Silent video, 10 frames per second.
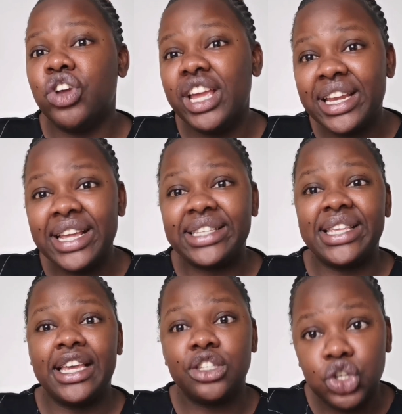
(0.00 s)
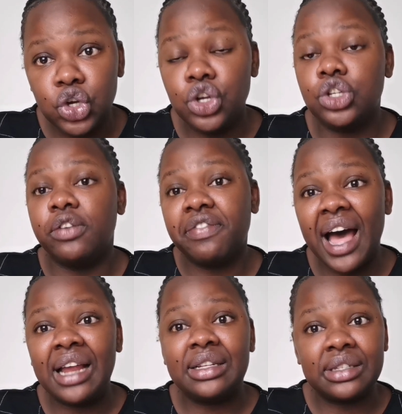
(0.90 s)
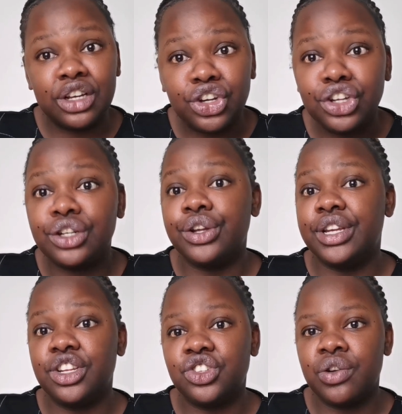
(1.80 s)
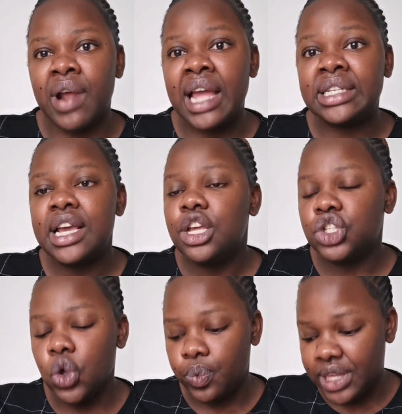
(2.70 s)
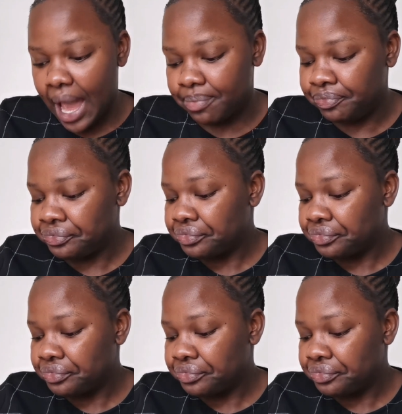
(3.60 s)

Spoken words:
your indexing is good, your file is in a good condition, right? So yeah.